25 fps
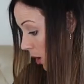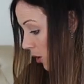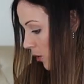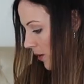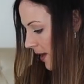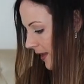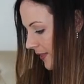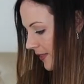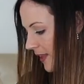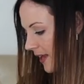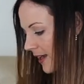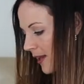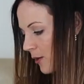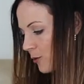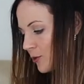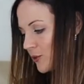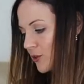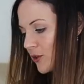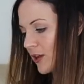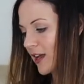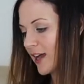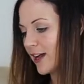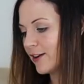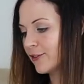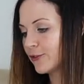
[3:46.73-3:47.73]
Oh, and then I
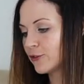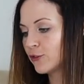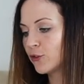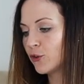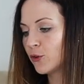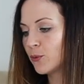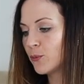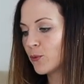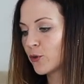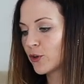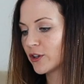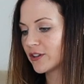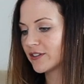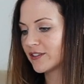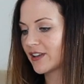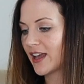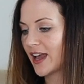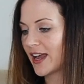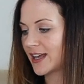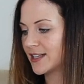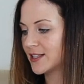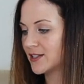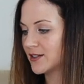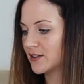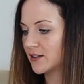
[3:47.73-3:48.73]
also have two more
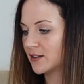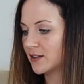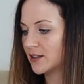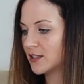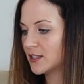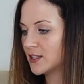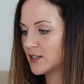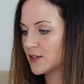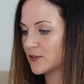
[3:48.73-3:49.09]
testers